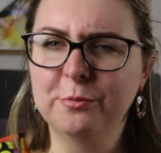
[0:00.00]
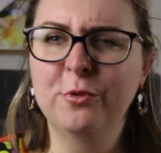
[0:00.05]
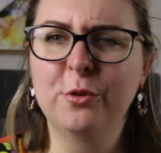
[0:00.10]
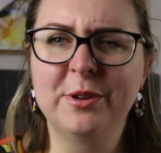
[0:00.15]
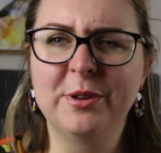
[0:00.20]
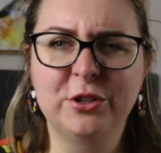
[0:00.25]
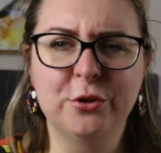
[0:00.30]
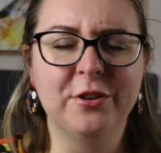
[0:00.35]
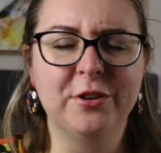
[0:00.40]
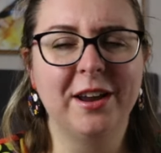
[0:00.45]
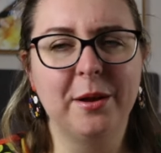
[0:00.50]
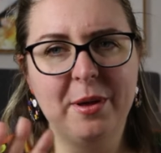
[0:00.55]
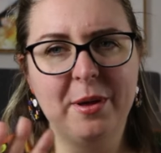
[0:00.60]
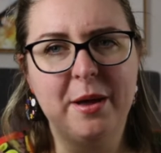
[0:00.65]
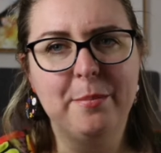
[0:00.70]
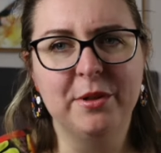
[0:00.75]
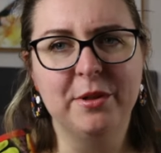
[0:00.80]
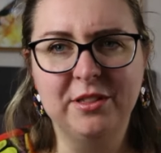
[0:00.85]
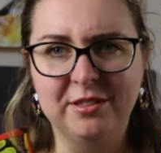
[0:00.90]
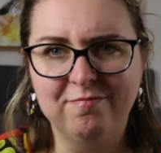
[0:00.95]
will be talking
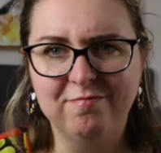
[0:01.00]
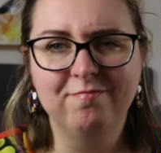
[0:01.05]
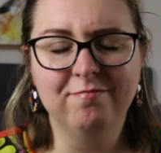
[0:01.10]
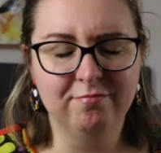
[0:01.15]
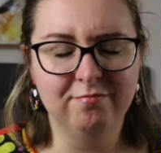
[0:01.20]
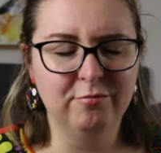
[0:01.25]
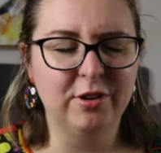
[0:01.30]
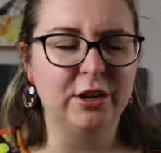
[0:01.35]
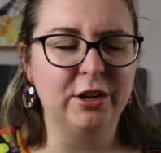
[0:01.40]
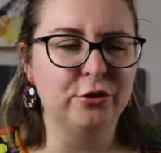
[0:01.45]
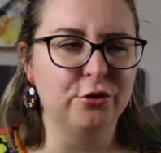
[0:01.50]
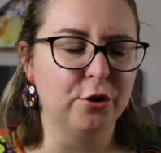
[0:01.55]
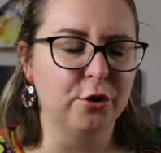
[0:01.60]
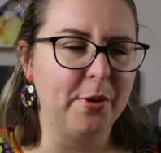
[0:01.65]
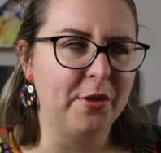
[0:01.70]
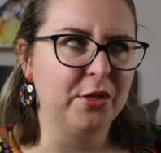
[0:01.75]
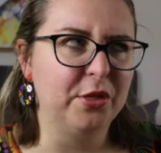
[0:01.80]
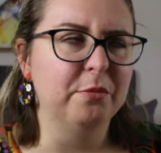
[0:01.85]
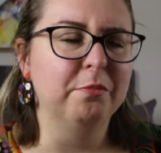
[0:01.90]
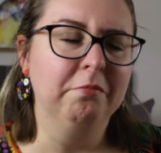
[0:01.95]
about, but we're gonna talk
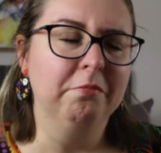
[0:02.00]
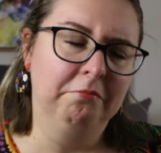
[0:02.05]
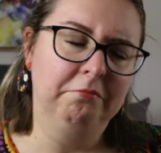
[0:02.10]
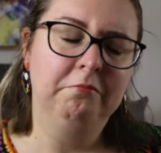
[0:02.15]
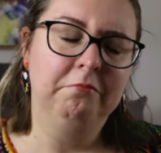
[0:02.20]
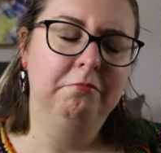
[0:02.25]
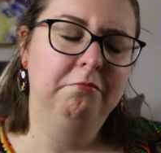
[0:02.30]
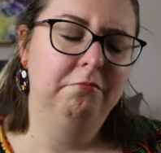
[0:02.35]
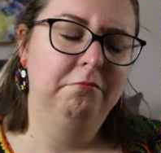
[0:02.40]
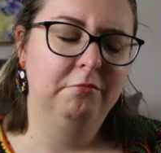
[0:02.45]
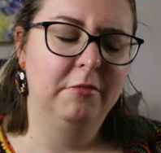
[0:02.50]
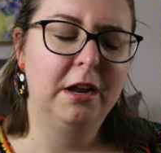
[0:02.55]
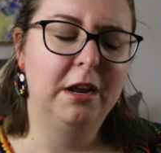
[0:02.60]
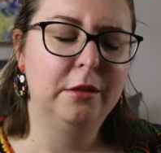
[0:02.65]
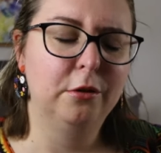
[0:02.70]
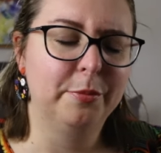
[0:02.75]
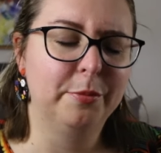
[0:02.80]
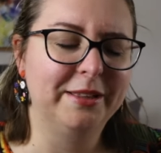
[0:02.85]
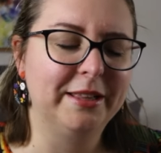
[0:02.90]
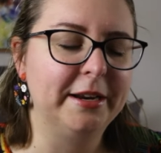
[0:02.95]
about them a
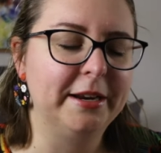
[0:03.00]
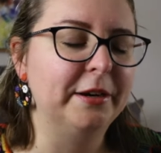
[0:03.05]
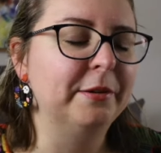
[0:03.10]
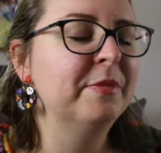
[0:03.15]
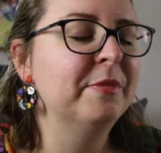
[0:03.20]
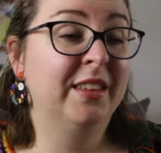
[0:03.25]
little bit later.